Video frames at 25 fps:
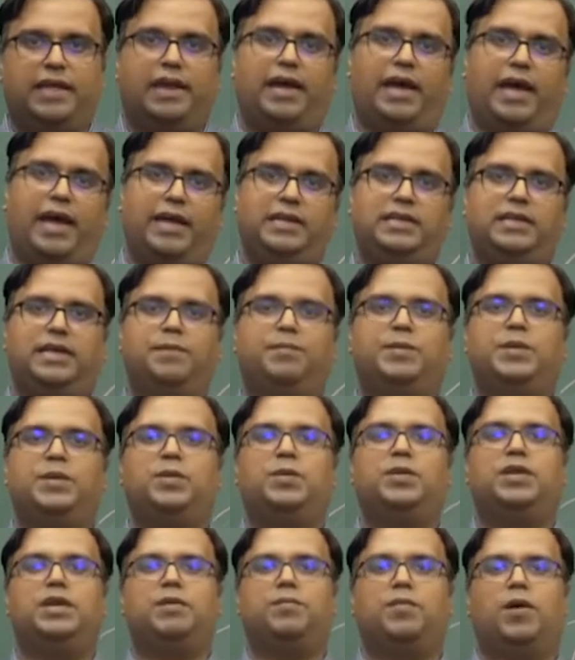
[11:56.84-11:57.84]
there are
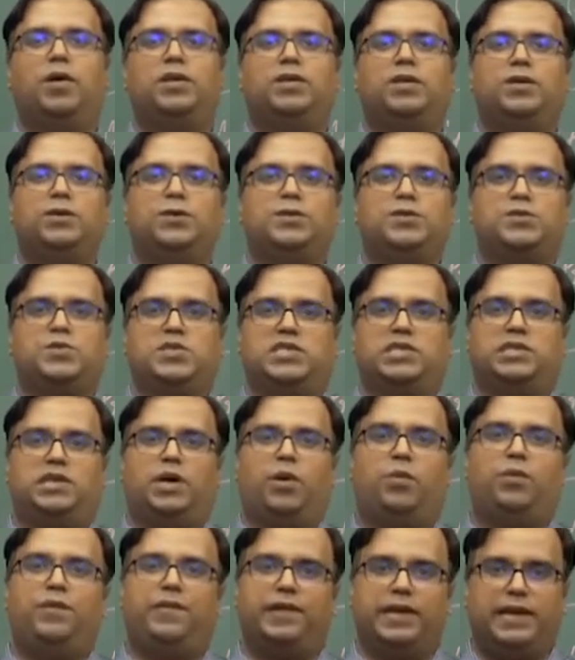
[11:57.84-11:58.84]
anti-apoptotic molecules which are
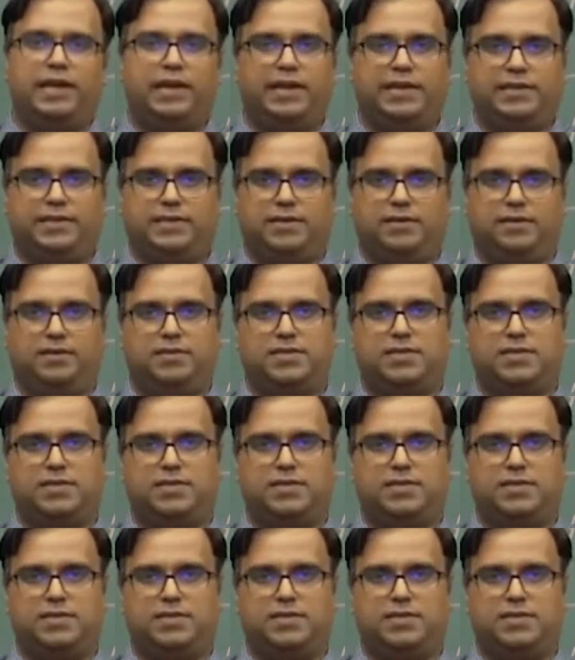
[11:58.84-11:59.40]
down-regulated,